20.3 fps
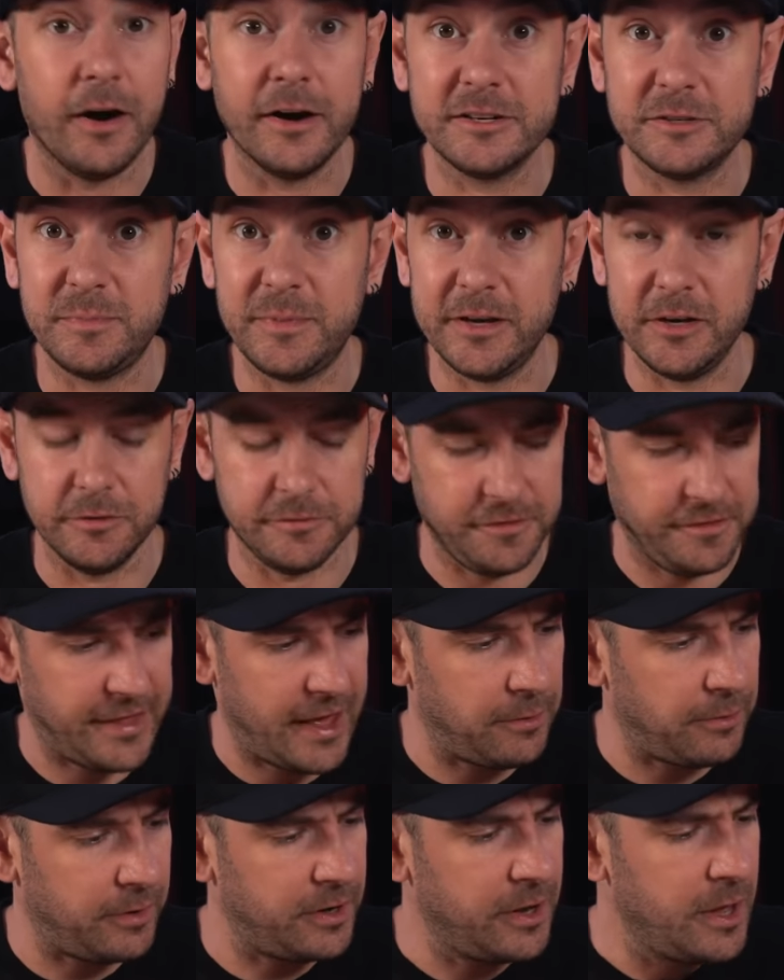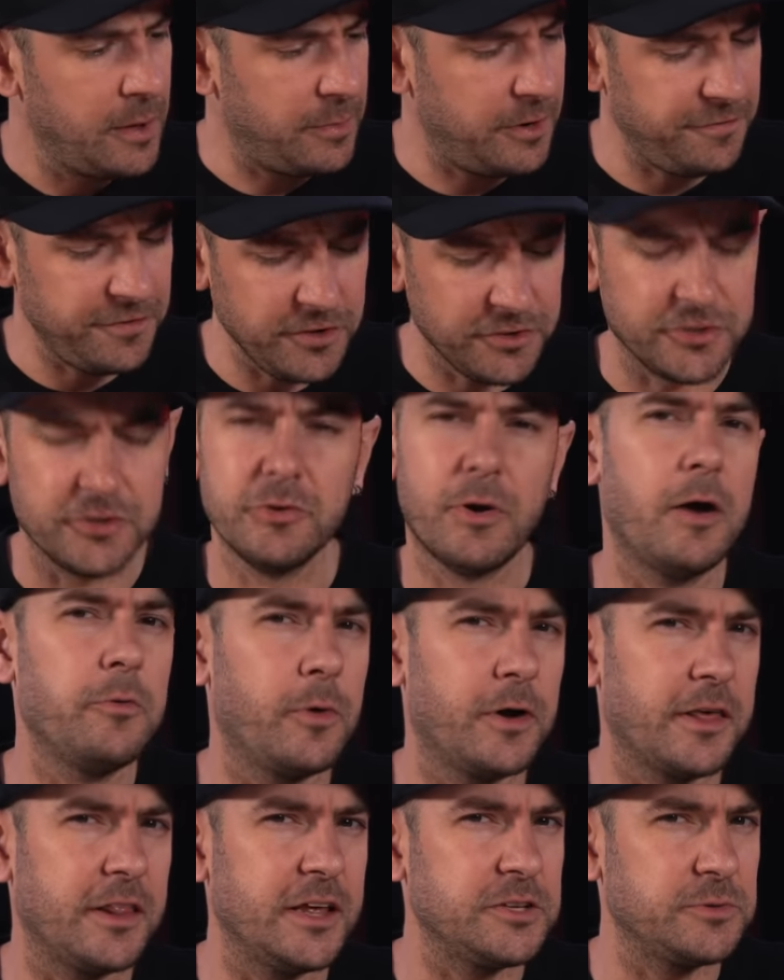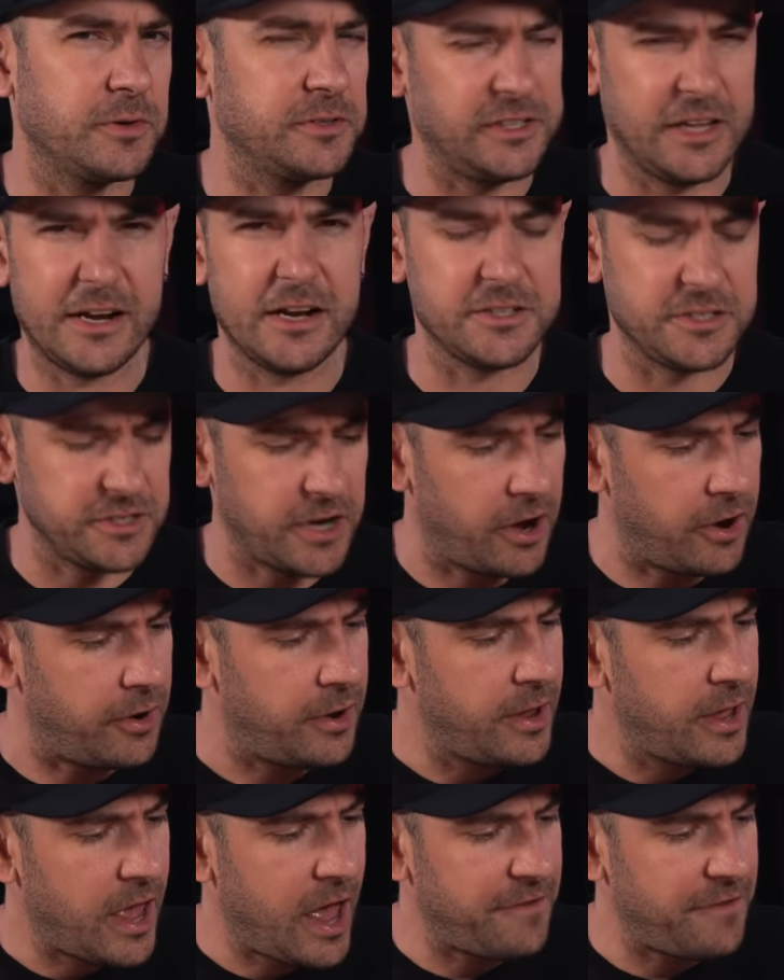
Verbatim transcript: eyes peeled for that one. But if you do own one of these with, let us know.